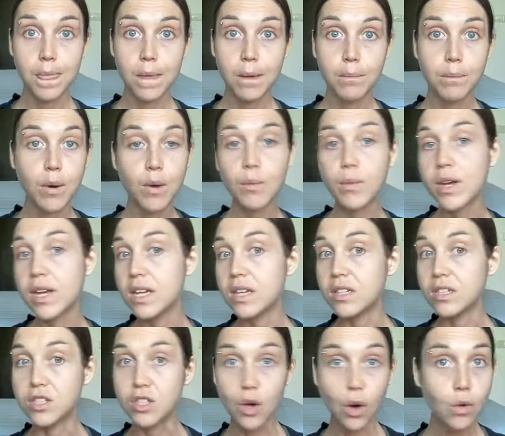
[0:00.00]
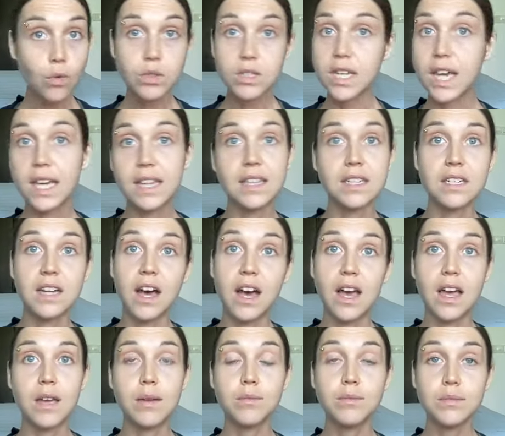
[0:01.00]
But we don't take the
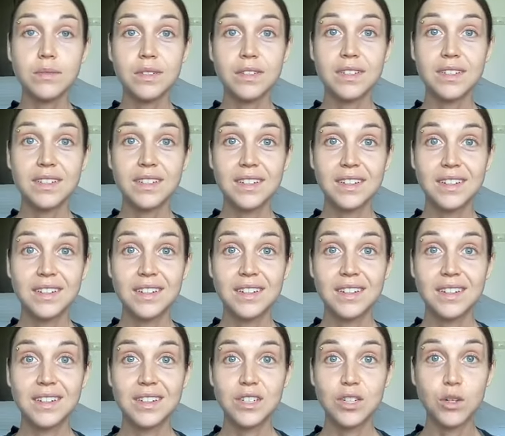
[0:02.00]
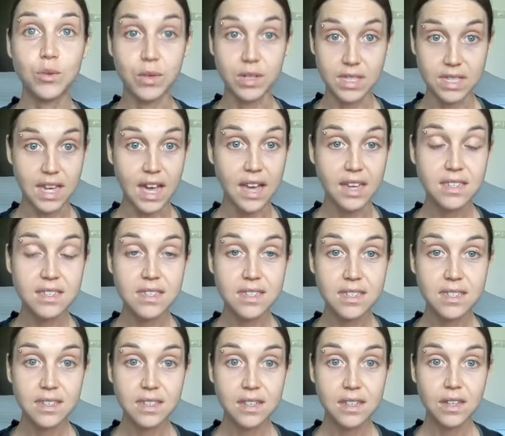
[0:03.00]
time to assess
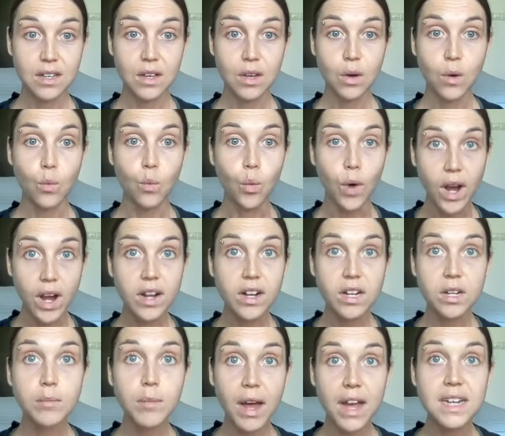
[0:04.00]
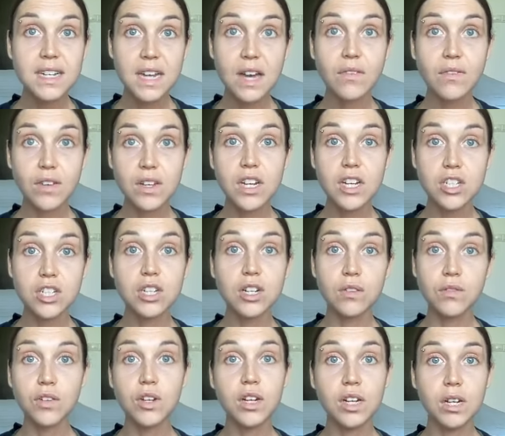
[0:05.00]
where did my definition
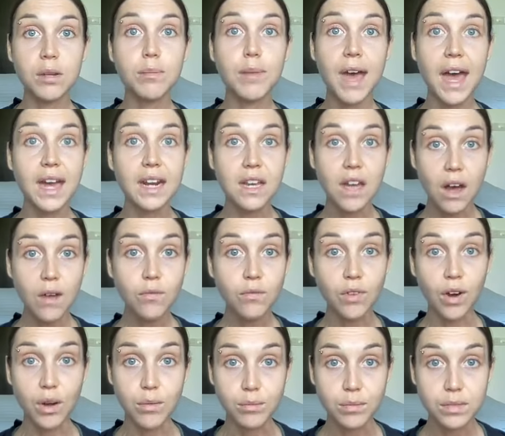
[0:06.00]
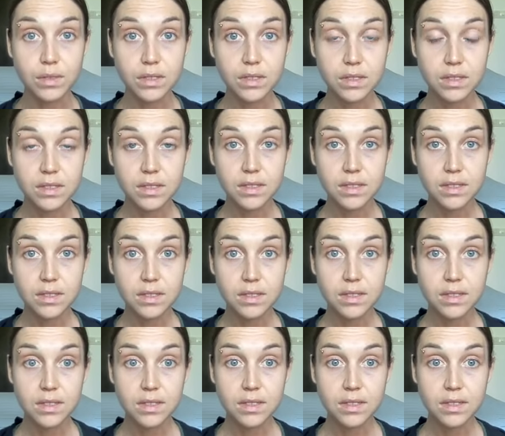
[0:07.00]
of good and bad come from?
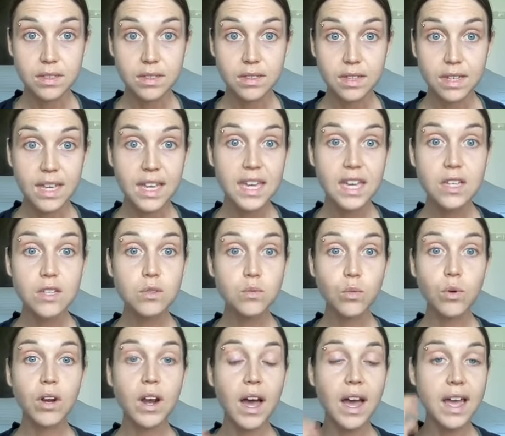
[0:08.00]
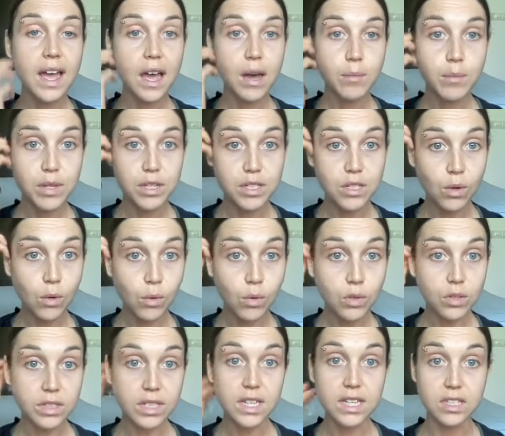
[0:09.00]
Is what I have been
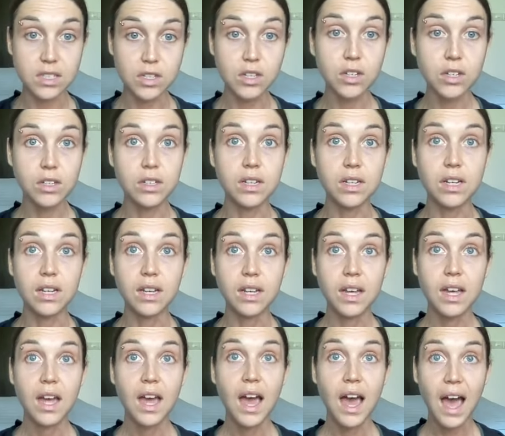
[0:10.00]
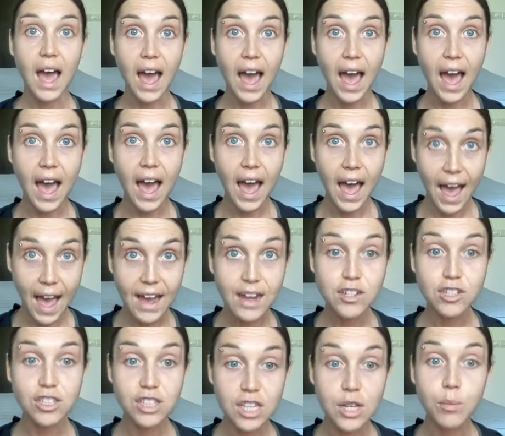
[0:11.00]
told is good
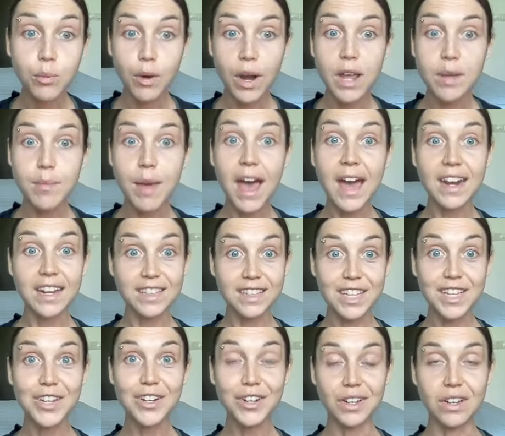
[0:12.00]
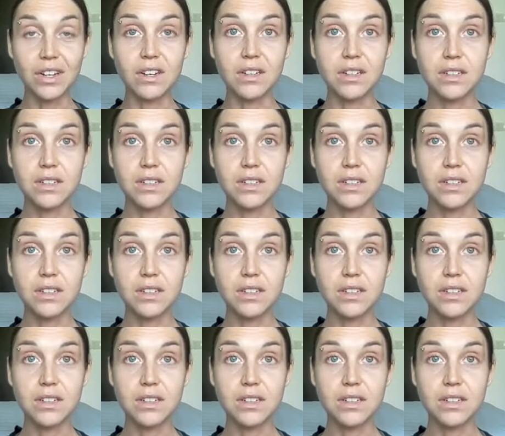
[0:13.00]
actually pragmatically good?